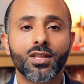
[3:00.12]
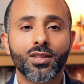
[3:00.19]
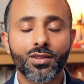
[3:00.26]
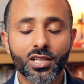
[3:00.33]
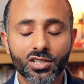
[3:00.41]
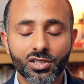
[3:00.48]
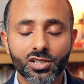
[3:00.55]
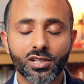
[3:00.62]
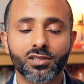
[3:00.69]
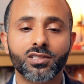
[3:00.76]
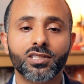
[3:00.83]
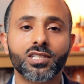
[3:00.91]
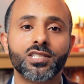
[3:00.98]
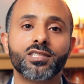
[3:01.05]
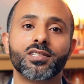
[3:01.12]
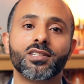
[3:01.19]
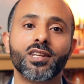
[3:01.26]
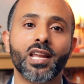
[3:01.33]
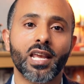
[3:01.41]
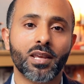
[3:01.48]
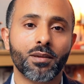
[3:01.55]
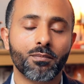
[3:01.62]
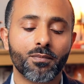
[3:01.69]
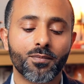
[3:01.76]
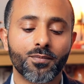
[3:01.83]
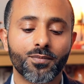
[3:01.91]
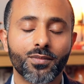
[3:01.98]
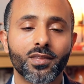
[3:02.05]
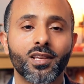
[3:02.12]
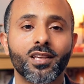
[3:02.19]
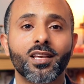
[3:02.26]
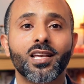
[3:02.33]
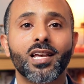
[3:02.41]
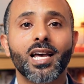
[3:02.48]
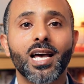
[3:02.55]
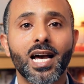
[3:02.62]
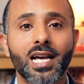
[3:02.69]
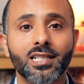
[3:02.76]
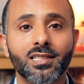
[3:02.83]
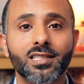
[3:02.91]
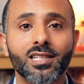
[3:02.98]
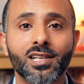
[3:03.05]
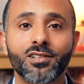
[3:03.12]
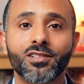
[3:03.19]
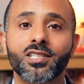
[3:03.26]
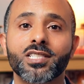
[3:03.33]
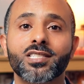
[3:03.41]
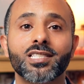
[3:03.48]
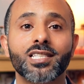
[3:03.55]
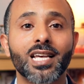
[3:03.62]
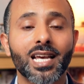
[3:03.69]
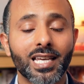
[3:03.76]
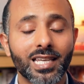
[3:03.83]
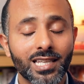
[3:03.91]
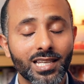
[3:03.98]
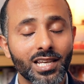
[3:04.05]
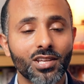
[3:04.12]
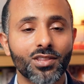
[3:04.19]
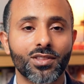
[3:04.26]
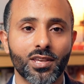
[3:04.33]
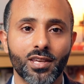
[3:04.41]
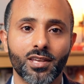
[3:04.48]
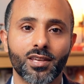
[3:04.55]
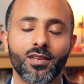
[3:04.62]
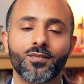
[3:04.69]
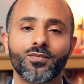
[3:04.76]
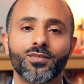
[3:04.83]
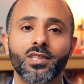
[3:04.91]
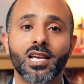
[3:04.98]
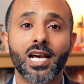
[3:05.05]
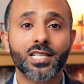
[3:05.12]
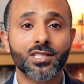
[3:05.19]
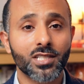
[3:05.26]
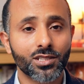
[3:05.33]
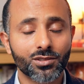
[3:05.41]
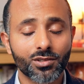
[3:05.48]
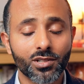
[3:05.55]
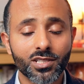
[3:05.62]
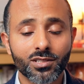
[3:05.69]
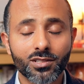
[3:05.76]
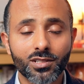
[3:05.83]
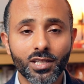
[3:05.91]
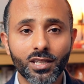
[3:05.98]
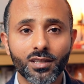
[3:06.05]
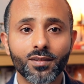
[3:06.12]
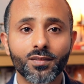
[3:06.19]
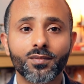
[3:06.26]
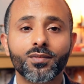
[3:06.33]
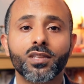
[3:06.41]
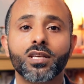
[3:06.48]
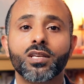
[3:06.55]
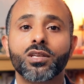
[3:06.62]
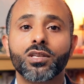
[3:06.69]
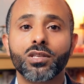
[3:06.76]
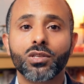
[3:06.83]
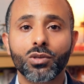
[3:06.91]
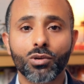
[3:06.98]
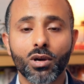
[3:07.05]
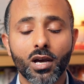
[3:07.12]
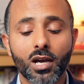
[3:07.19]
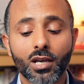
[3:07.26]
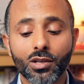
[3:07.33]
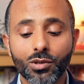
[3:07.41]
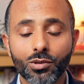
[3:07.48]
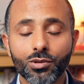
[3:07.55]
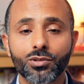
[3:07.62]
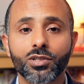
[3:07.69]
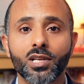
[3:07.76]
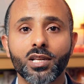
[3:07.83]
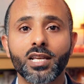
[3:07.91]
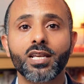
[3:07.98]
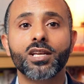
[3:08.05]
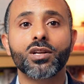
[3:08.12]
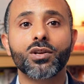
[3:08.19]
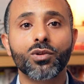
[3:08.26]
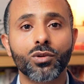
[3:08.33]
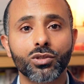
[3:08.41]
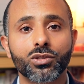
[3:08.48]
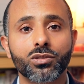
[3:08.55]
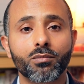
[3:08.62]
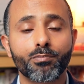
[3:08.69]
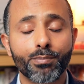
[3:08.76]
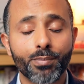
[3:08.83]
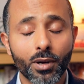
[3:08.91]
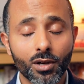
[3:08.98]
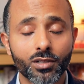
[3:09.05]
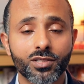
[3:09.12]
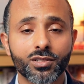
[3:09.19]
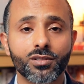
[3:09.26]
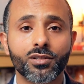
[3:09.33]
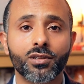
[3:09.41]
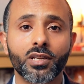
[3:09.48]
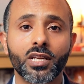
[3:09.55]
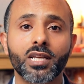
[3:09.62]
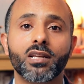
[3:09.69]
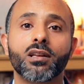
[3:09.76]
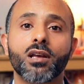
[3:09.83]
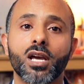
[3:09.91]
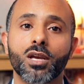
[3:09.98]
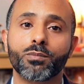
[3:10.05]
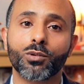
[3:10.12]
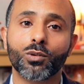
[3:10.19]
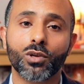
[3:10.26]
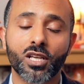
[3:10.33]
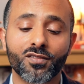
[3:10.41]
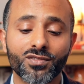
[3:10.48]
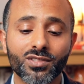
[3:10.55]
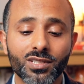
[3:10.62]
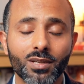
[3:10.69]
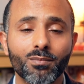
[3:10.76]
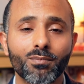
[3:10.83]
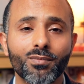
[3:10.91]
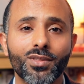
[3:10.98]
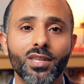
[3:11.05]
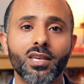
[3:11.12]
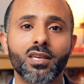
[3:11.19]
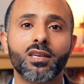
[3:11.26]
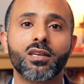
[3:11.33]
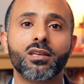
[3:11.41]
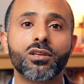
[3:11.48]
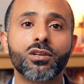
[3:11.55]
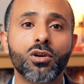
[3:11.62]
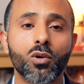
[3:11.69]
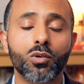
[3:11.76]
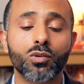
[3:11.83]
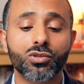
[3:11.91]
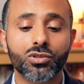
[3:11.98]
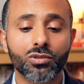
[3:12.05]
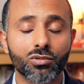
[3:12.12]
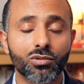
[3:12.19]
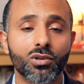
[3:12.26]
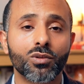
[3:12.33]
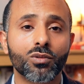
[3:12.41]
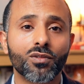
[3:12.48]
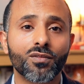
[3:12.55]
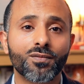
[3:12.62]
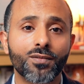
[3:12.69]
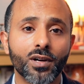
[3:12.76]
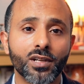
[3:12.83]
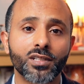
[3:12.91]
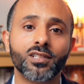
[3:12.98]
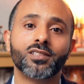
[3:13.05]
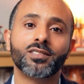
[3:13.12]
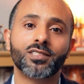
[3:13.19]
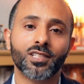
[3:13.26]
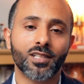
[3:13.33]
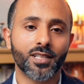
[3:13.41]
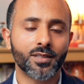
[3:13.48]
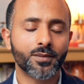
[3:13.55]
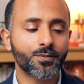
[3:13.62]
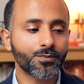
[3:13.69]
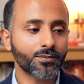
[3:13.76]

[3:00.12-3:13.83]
the charity's name. And here is a key thing. As a trustee, you are usually not personally liable if something goes wrong financially.